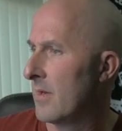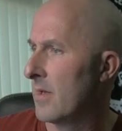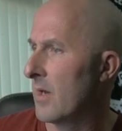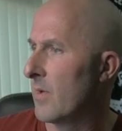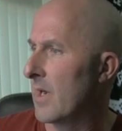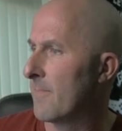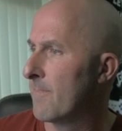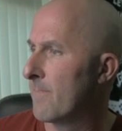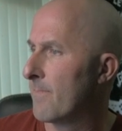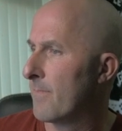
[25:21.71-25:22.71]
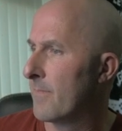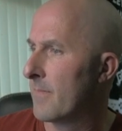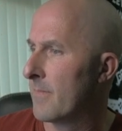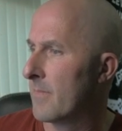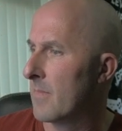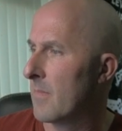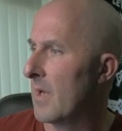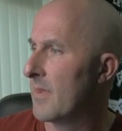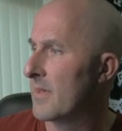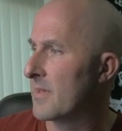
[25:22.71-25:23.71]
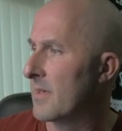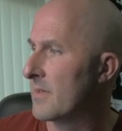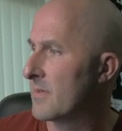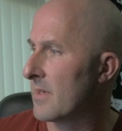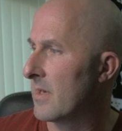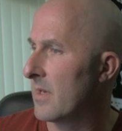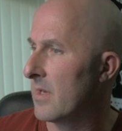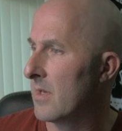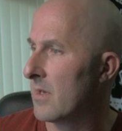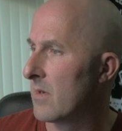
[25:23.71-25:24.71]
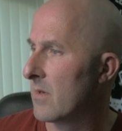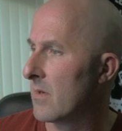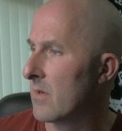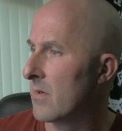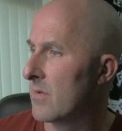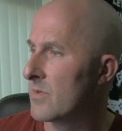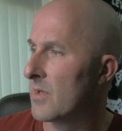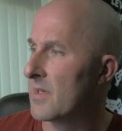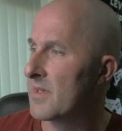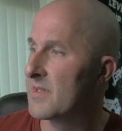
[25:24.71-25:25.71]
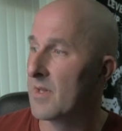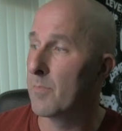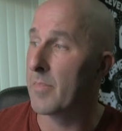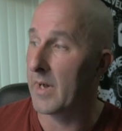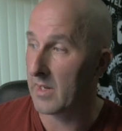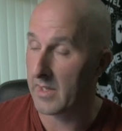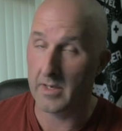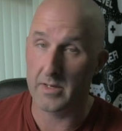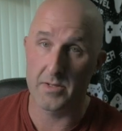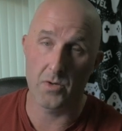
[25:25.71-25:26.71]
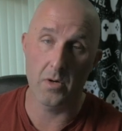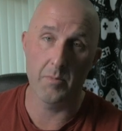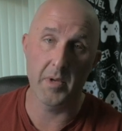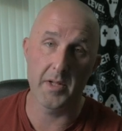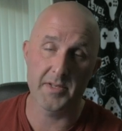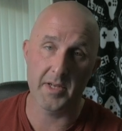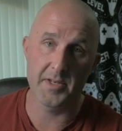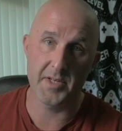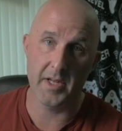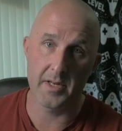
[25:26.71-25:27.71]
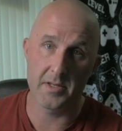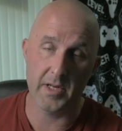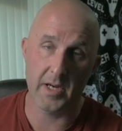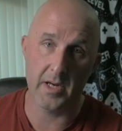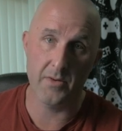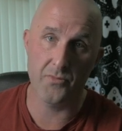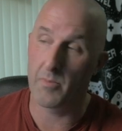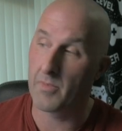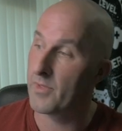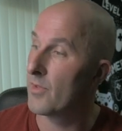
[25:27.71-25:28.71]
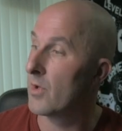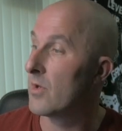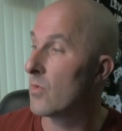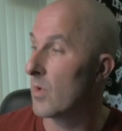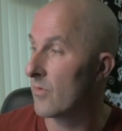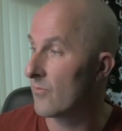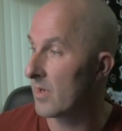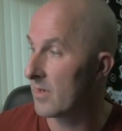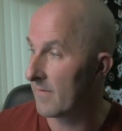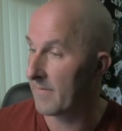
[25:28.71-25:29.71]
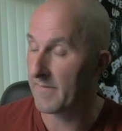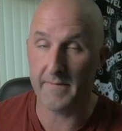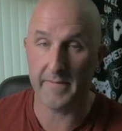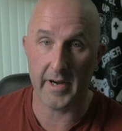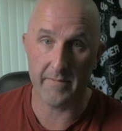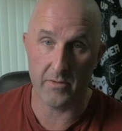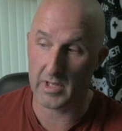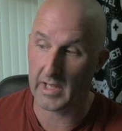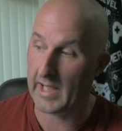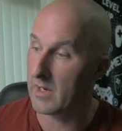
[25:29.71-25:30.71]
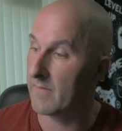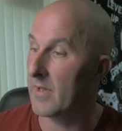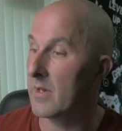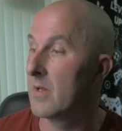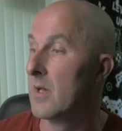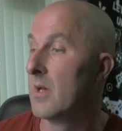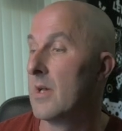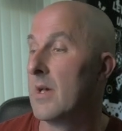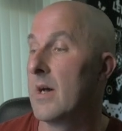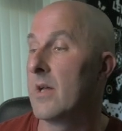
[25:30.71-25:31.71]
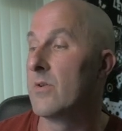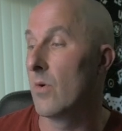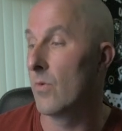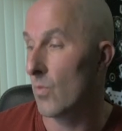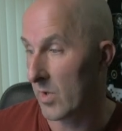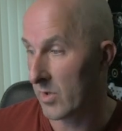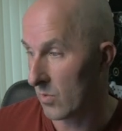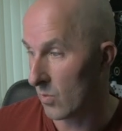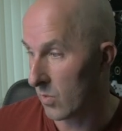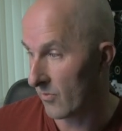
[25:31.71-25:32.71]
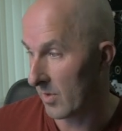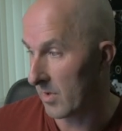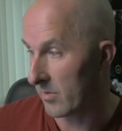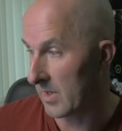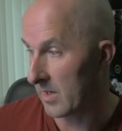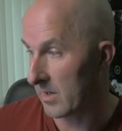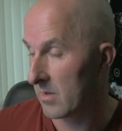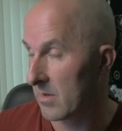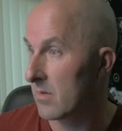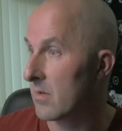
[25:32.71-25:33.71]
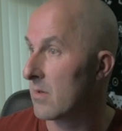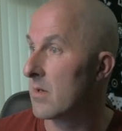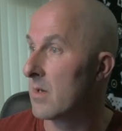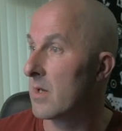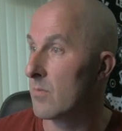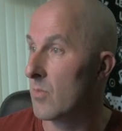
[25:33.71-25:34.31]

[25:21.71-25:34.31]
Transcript: There we are. And this is the BioLight, so it means it can change from 3200 to 5500 Kelvin. I don't want you to worry about that at the